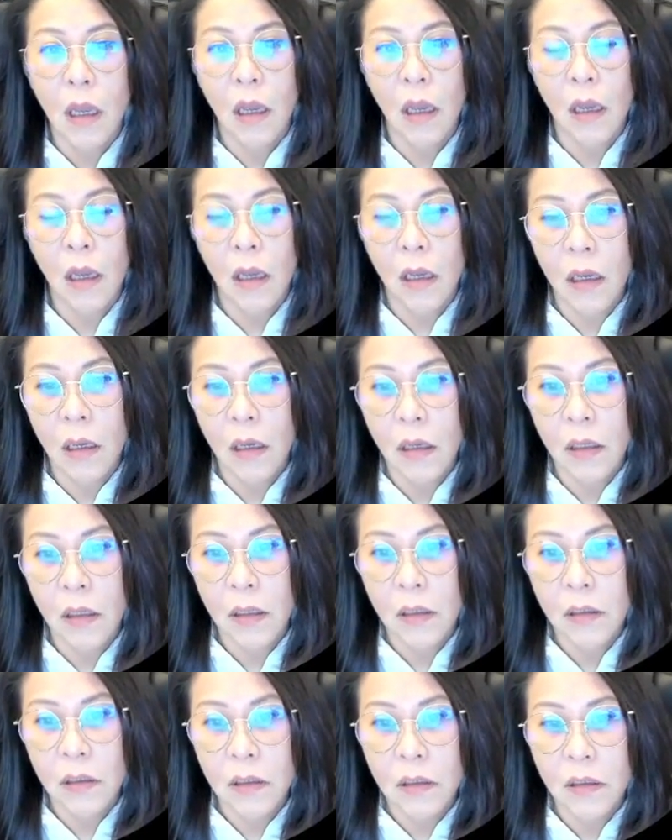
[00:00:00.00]

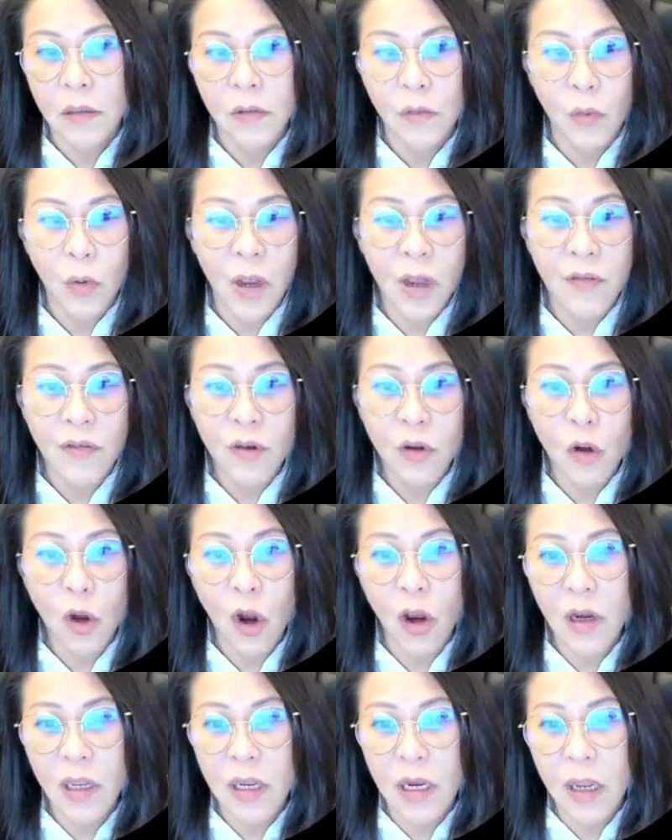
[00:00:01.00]
uh, whatever you
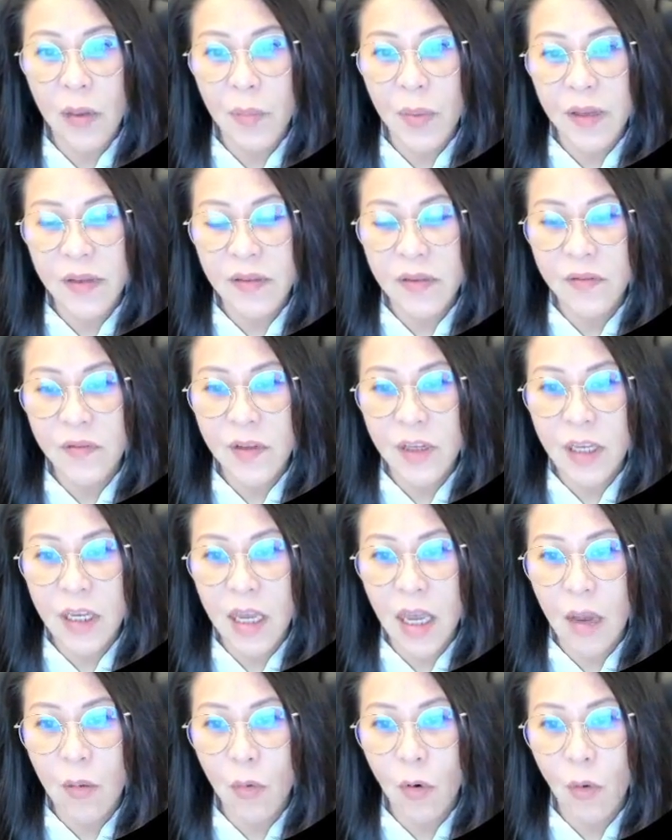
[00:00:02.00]
call it lah passive
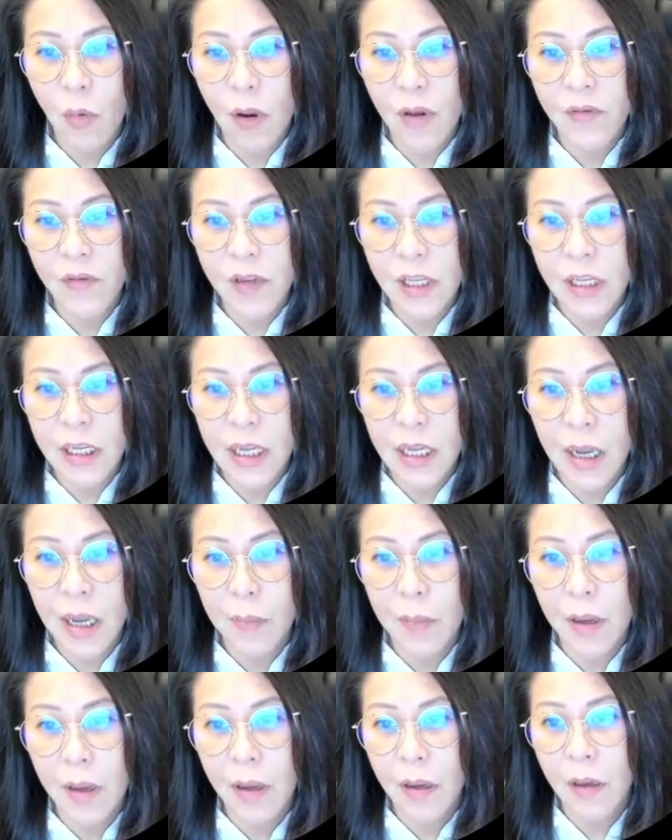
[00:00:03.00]
income or whatever income
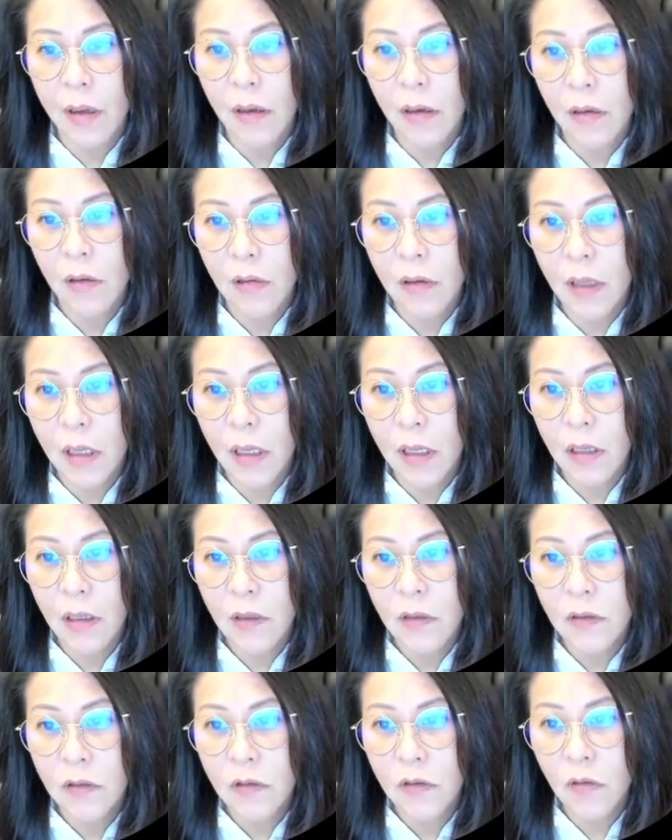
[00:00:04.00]
ah okay
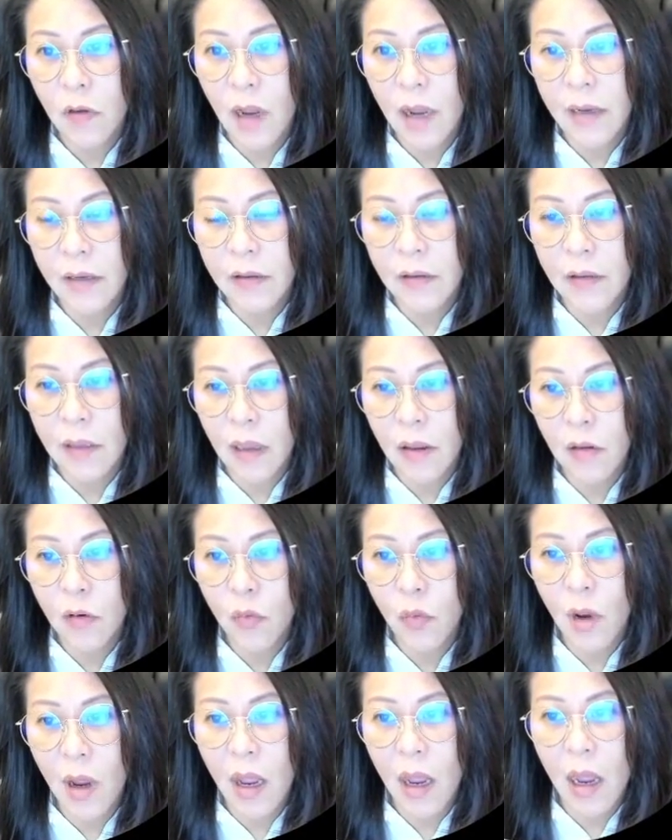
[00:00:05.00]
so I tell you
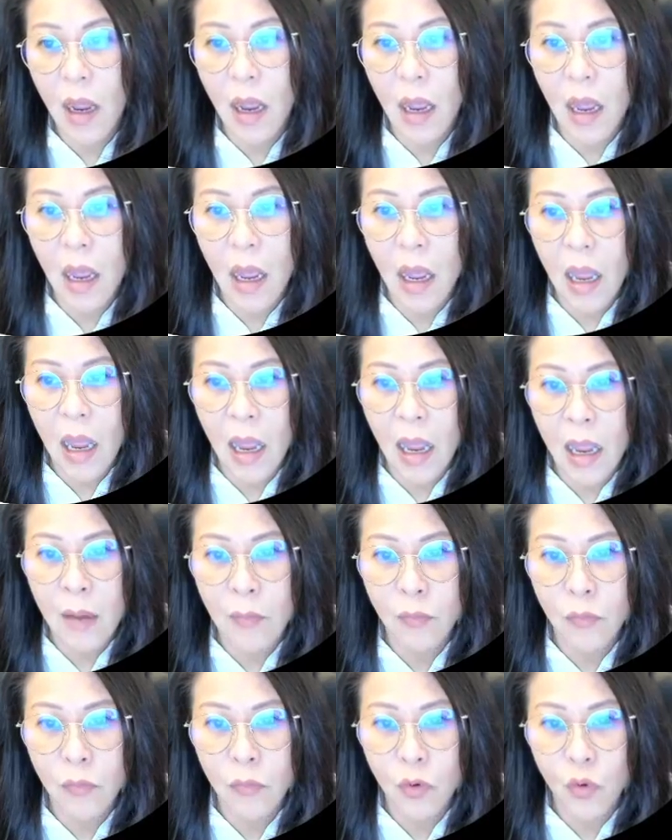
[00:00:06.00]
what
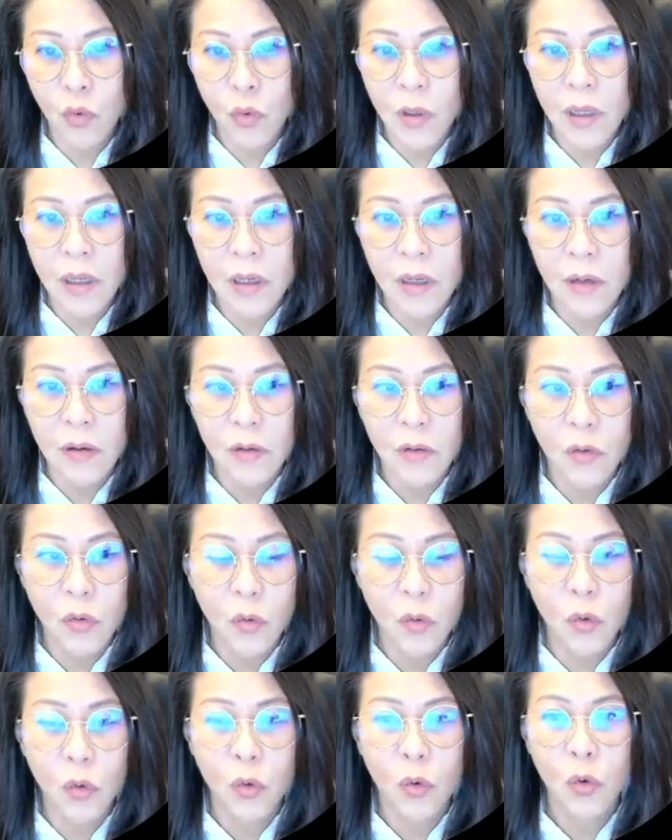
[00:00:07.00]
I'm doing
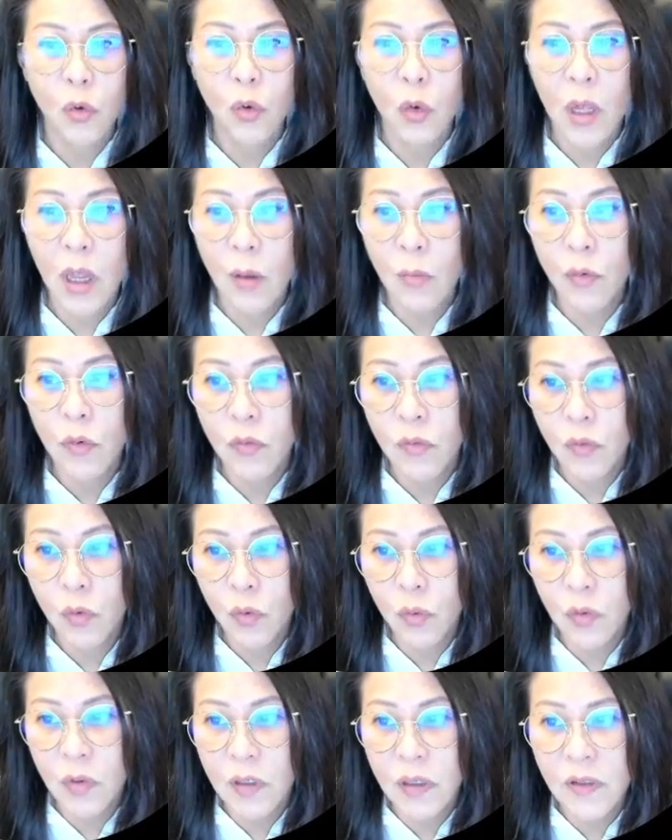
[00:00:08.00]
to help you
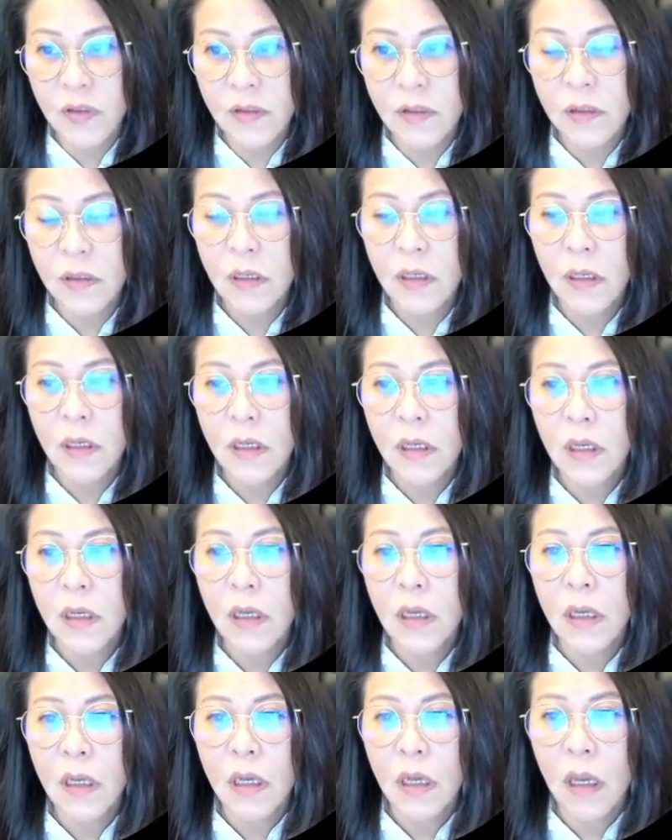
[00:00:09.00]
do this
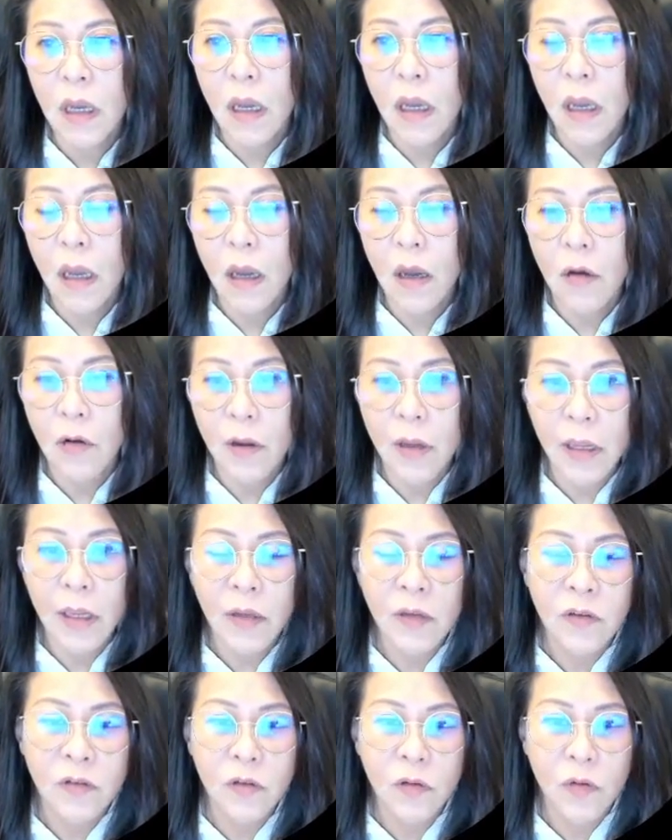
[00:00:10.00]
okay
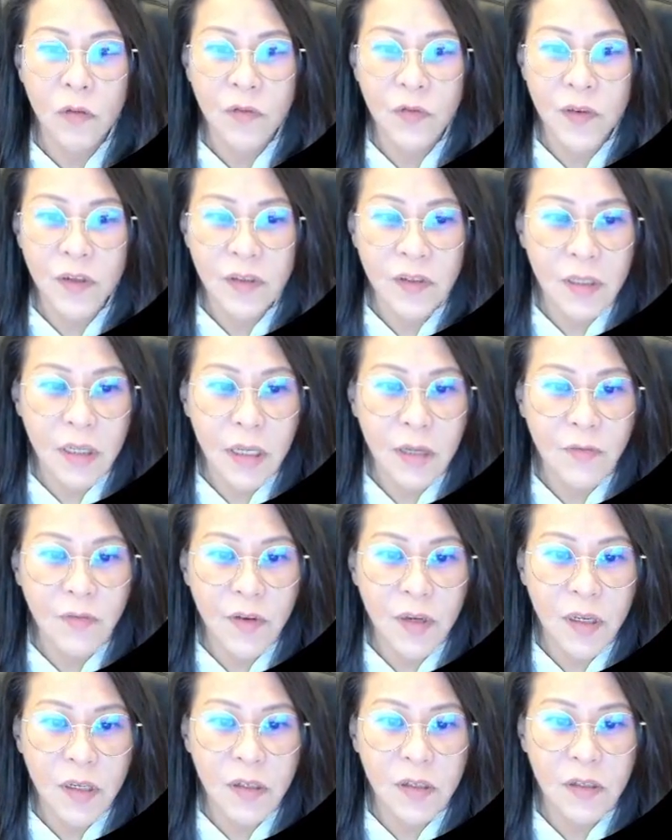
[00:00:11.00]
so first thing
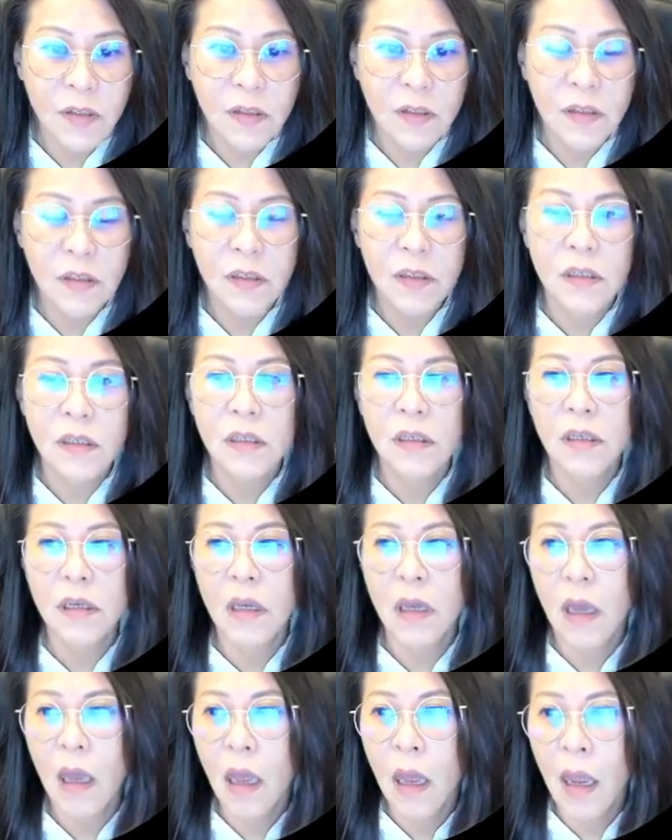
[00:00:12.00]
first
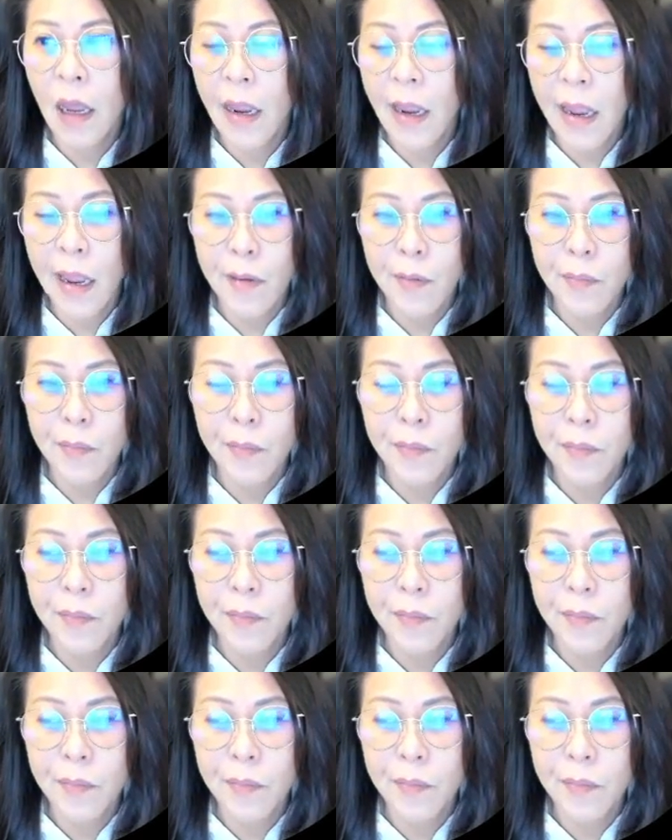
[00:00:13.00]
I am